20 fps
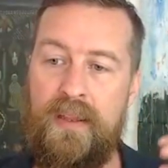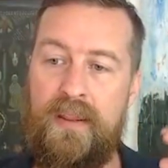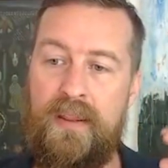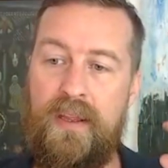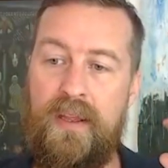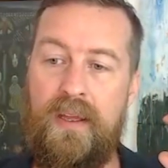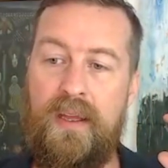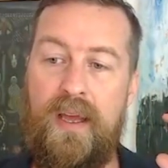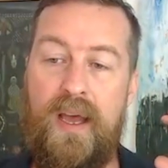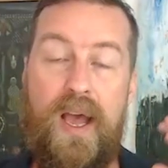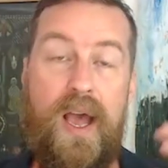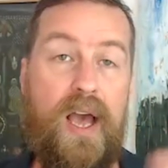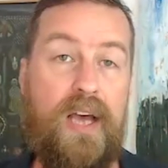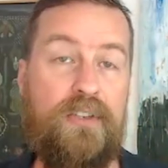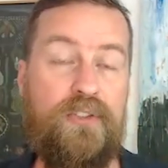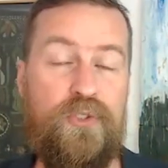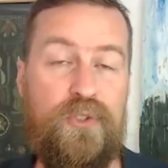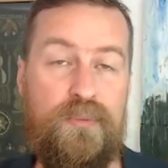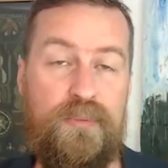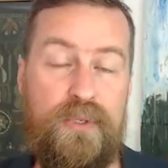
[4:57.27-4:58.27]
The
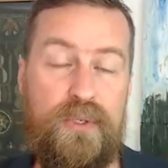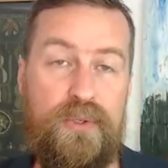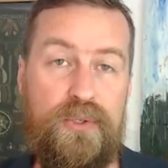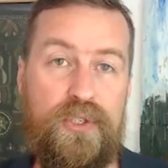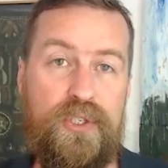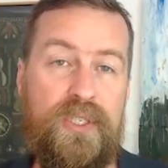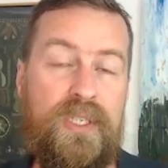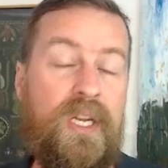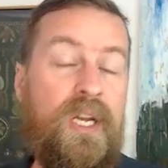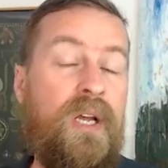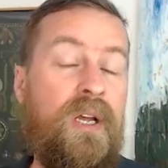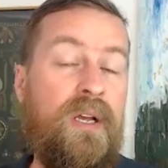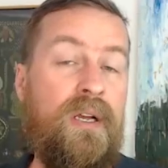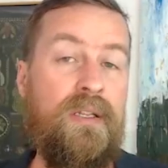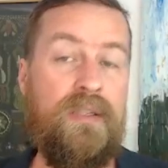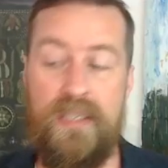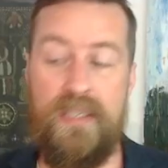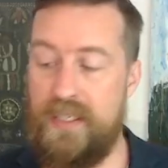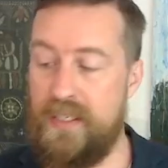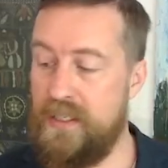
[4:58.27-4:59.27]
attribution.
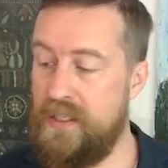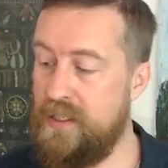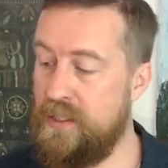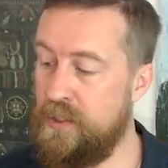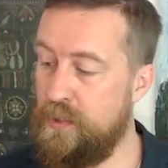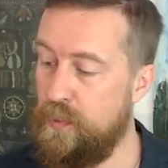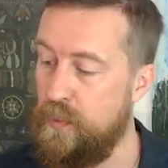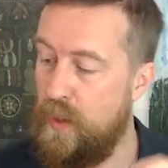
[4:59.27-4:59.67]
This is